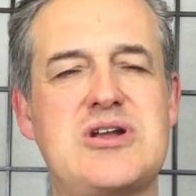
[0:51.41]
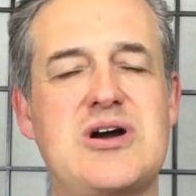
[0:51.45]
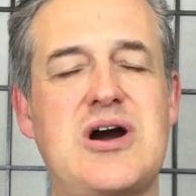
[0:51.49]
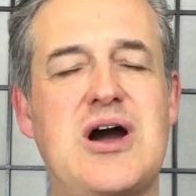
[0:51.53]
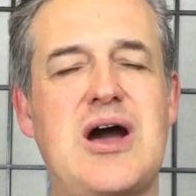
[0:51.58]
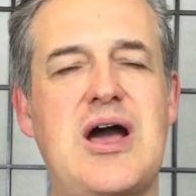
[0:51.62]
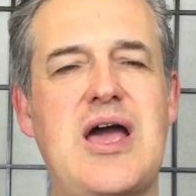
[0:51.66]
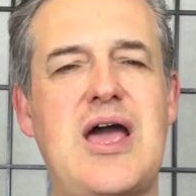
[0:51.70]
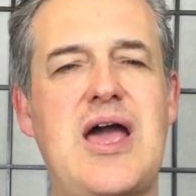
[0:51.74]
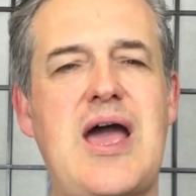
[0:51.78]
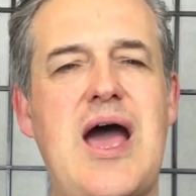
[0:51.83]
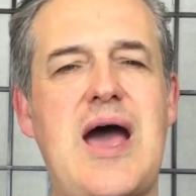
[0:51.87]

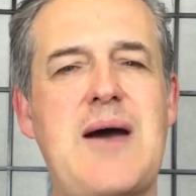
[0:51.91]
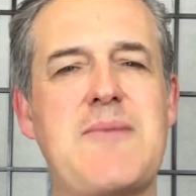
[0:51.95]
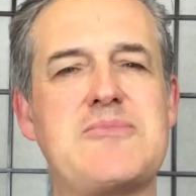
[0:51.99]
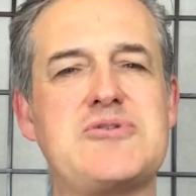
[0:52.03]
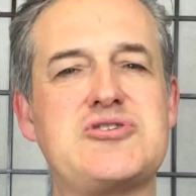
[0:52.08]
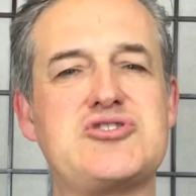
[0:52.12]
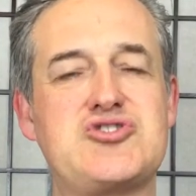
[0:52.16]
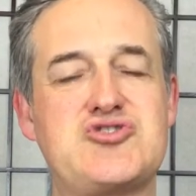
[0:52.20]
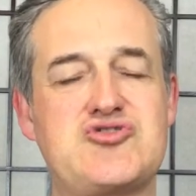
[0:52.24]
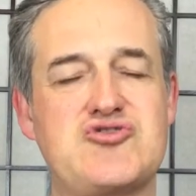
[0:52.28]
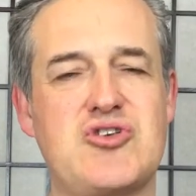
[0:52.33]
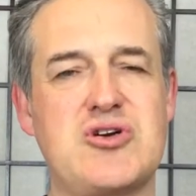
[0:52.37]
I am a
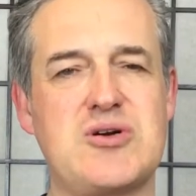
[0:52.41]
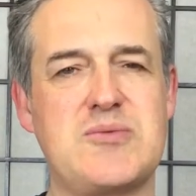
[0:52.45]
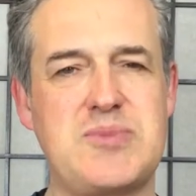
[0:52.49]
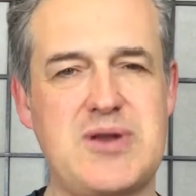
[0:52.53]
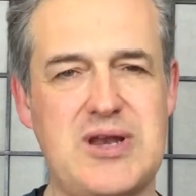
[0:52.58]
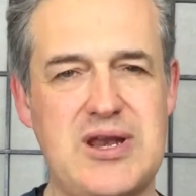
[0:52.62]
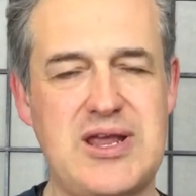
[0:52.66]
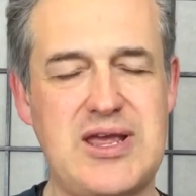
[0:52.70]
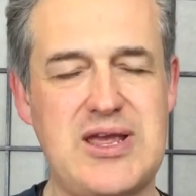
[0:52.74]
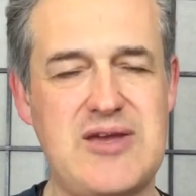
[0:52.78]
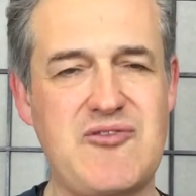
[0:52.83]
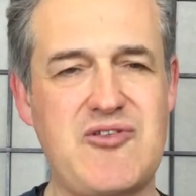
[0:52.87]
strong
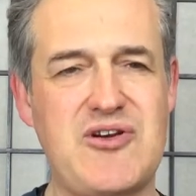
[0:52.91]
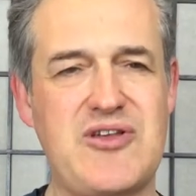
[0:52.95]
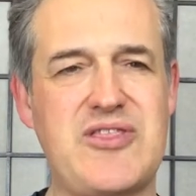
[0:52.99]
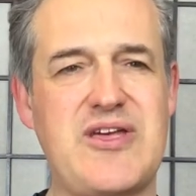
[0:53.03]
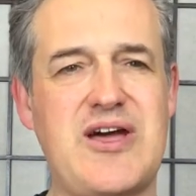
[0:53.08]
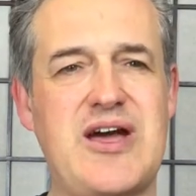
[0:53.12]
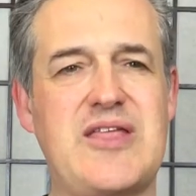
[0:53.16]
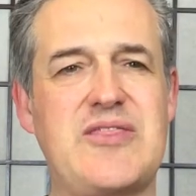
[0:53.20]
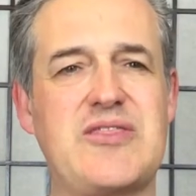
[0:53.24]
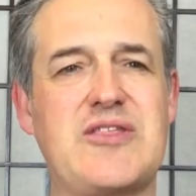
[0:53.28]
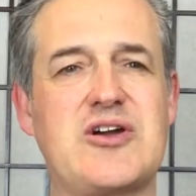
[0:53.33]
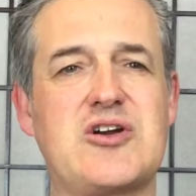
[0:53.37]
believer
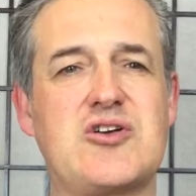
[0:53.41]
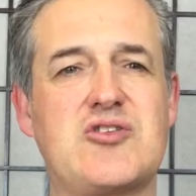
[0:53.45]
that the